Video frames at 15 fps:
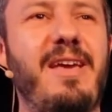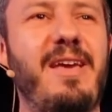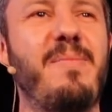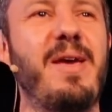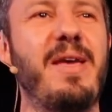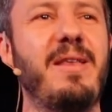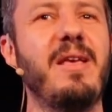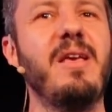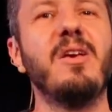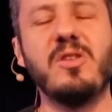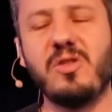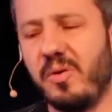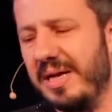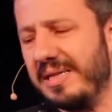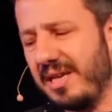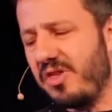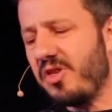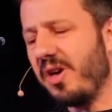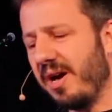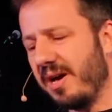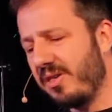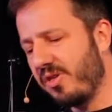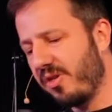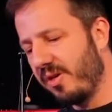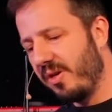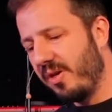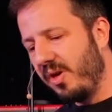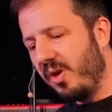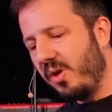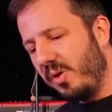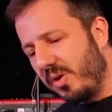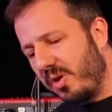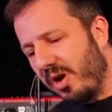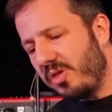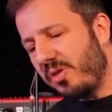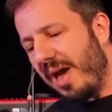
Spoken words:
Amen? So as a church, you got